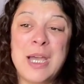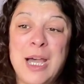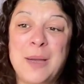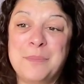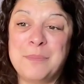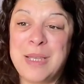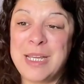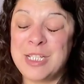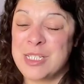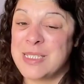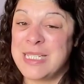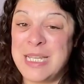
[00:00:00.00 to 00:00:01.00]
It
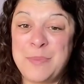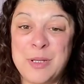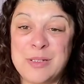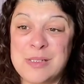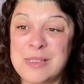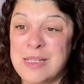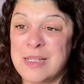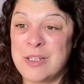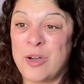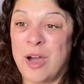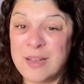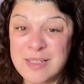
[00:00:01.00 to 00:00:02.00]
just deepens
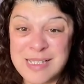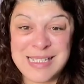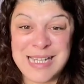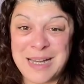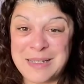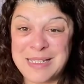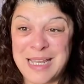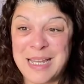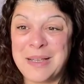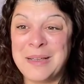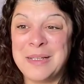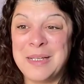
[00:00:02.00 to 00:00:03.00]
your
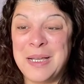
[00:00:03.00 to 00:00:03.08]
understanding.